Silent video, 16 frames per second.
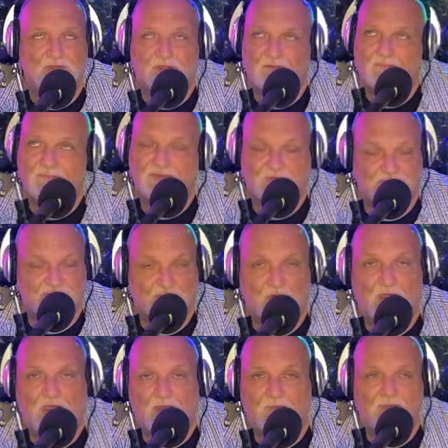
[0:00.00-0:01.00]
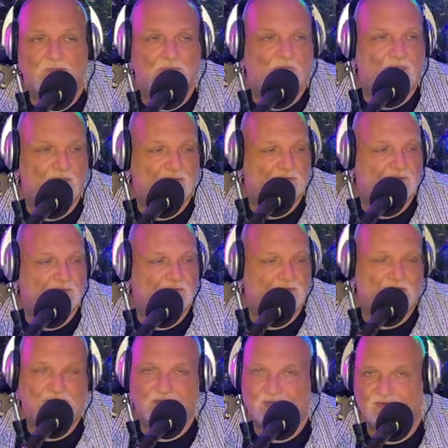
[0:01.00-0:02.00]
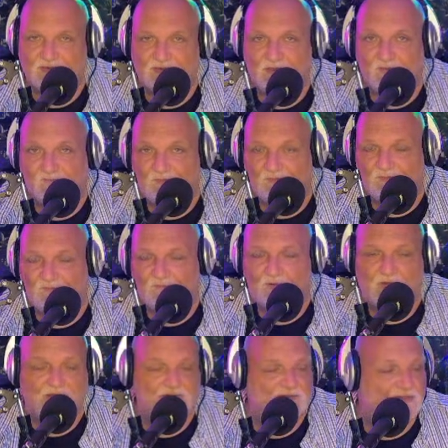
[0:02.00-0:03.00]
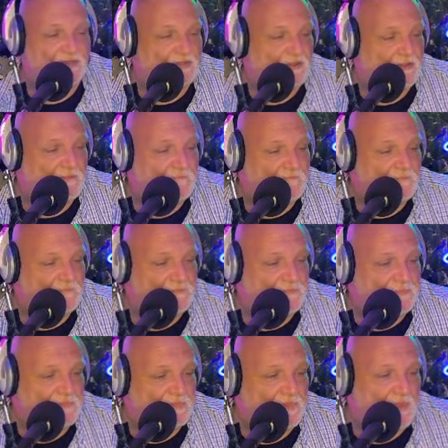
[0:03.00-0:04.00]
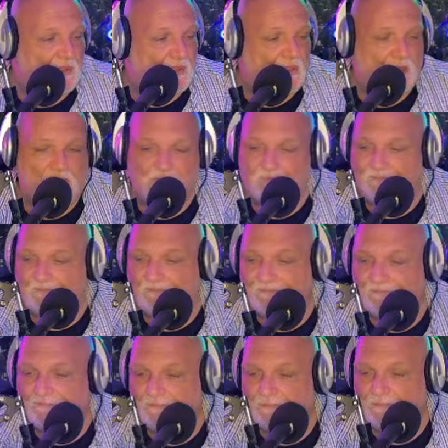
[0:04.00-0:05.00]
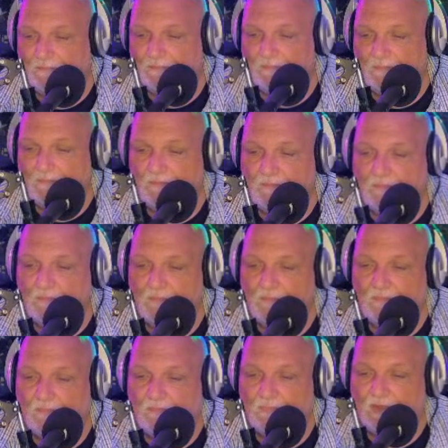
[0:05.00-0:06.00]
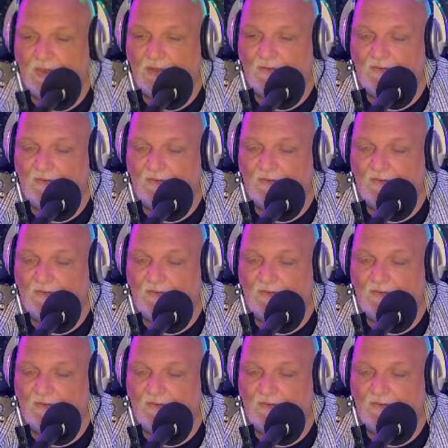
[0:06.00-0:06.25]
subscribe. Like is a different place. But I